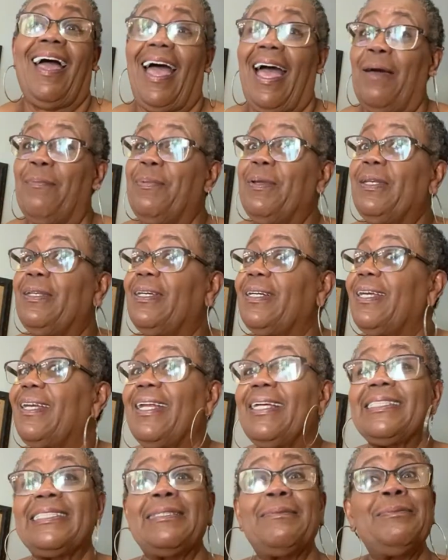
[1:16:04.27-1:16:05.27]
I've been looking
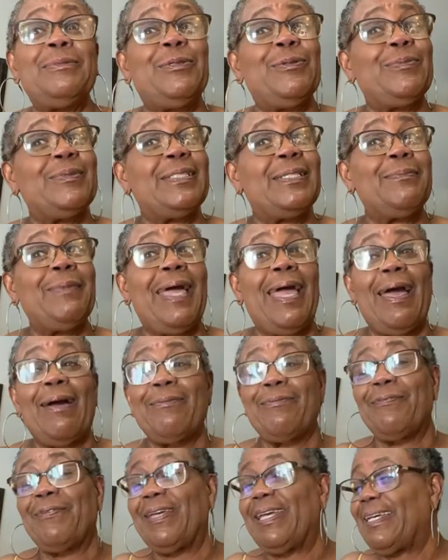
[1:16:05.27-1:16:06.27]
at some some
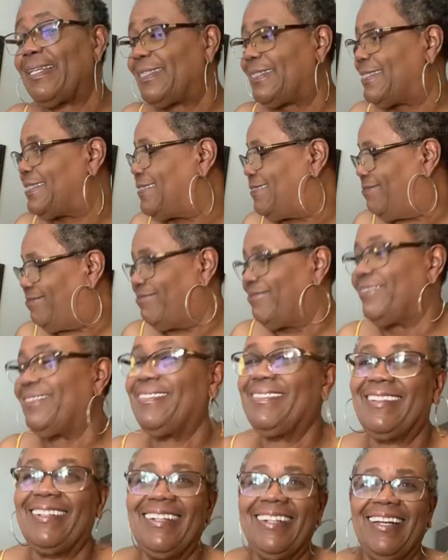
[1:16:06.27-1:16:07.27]
outfits.
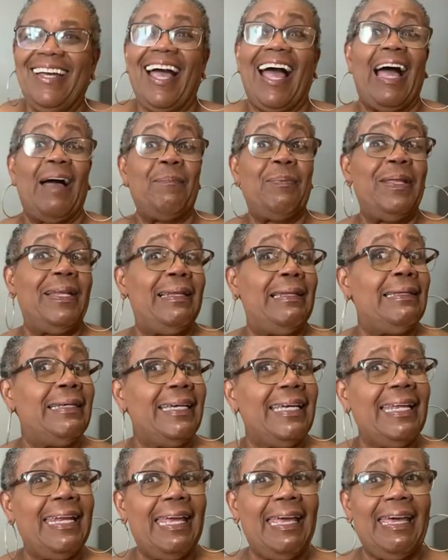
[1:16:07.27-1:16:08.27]
I've been
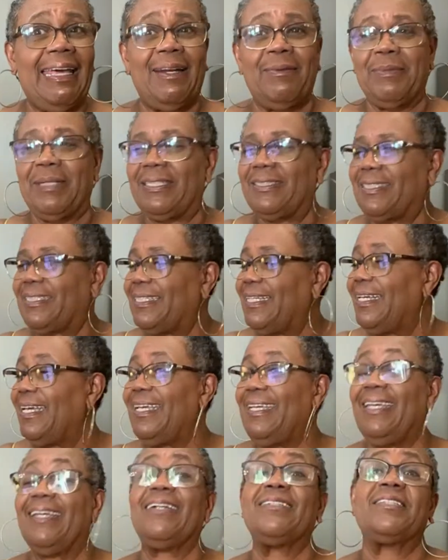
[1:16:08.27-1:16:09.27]
looking at them, I tell
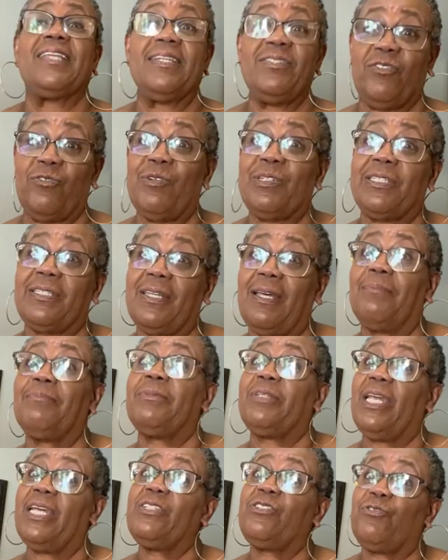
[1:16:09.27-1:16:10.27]
you, because they dress up.
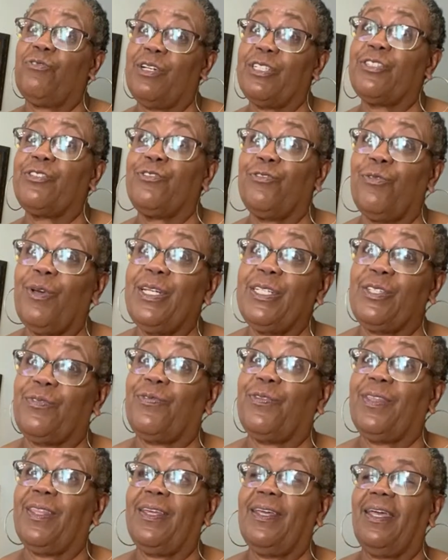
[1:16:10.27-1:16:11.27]
They dress dress
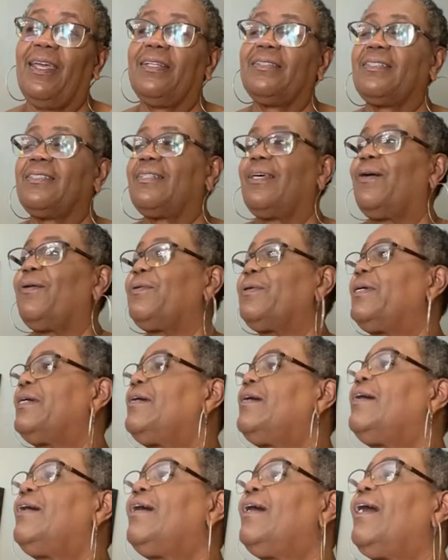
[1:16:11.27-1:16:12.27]
for that. So
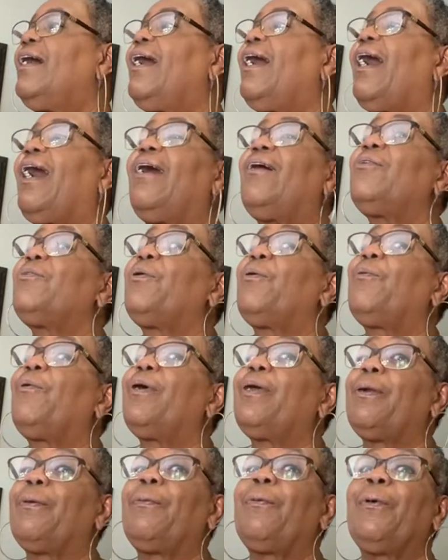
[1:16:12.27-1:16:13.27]
I don't know
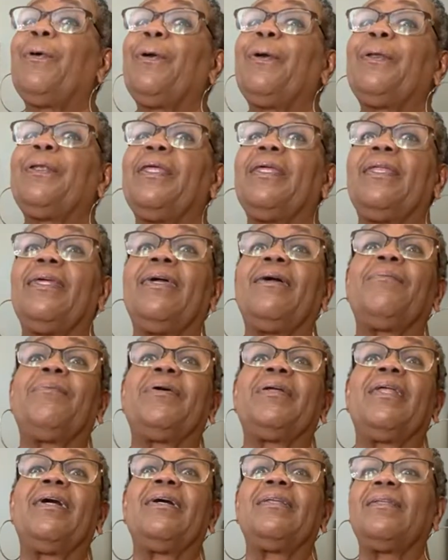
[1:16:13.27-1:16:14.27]
what I'm wearing to that,
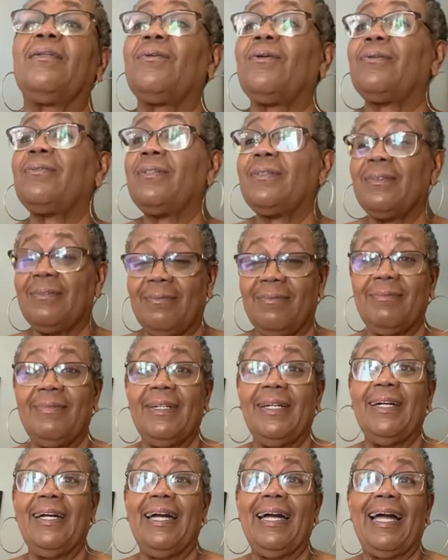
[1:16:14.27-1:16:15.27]
but I know
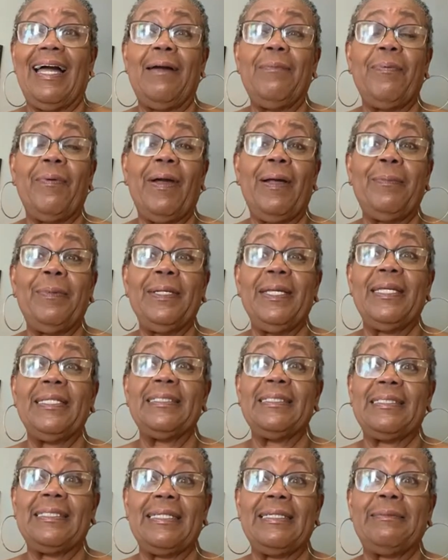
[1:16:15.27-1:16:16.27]
I'm probably
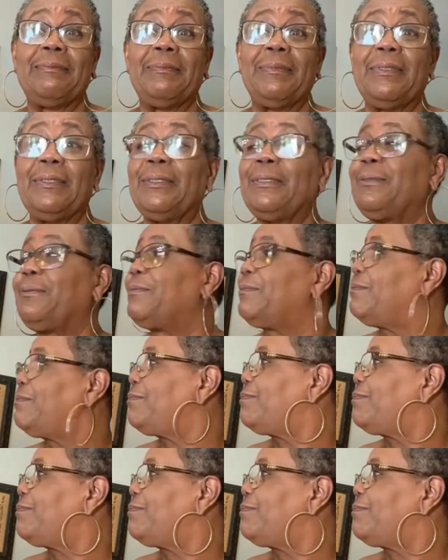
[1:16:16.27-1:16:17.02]
getting something new.